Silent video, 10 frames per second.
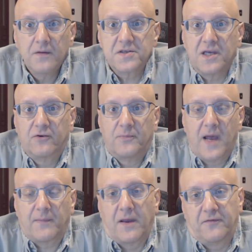The central
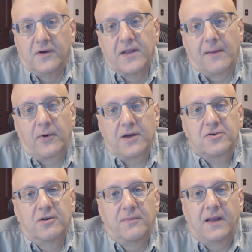bank may feel that
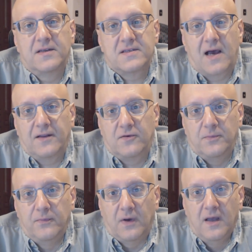pressure and may decide to
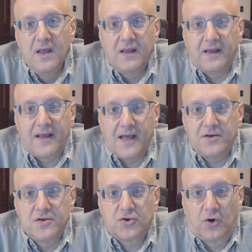engage
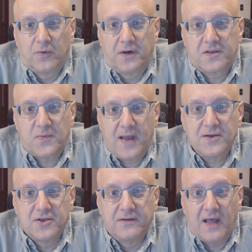in short-run
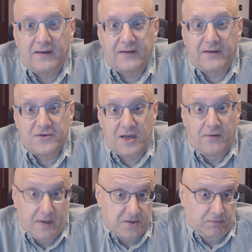expansion that
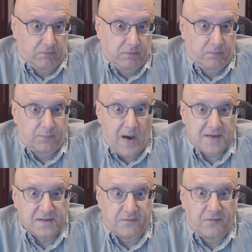generates
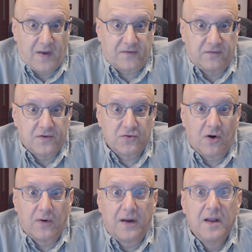positive effects in the
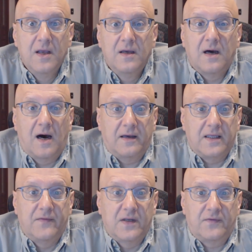short run,
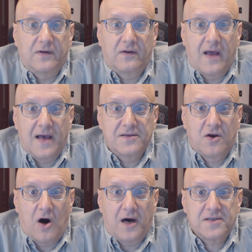even if it has
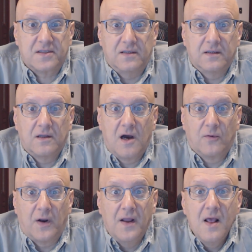costs in the long
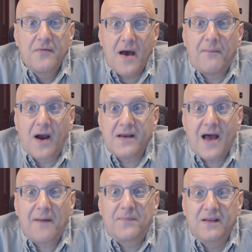run. That might
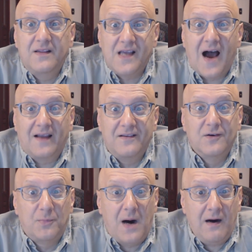not be the
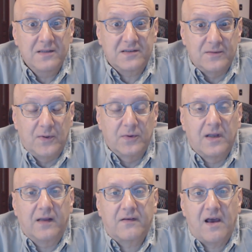ideal policy we would
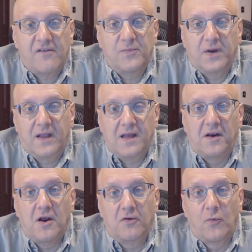like to have, but again,
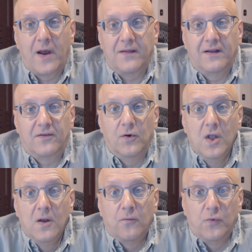another way that the
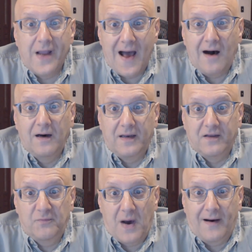reality
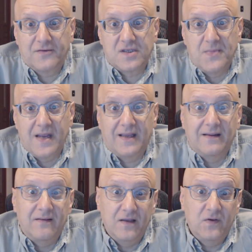of policy
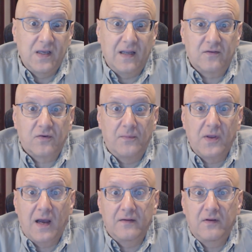making deviates from
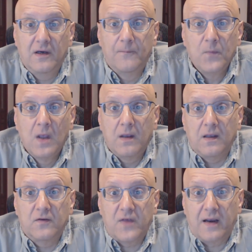the ideal
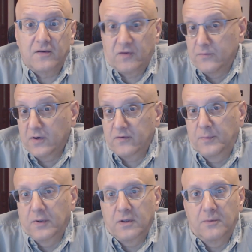is that it's subject to
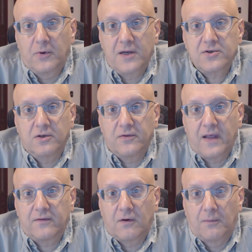political pressure,
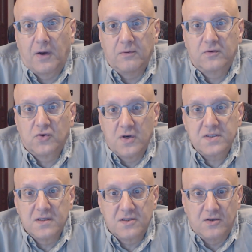that there are public choice
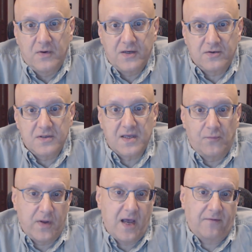considerations that
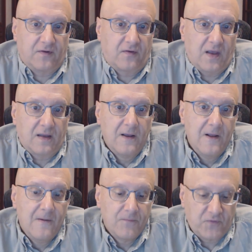we have to
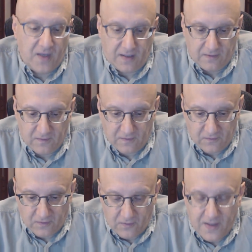take into
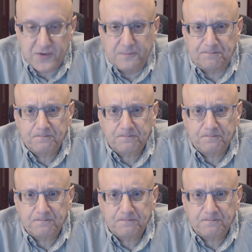consideration.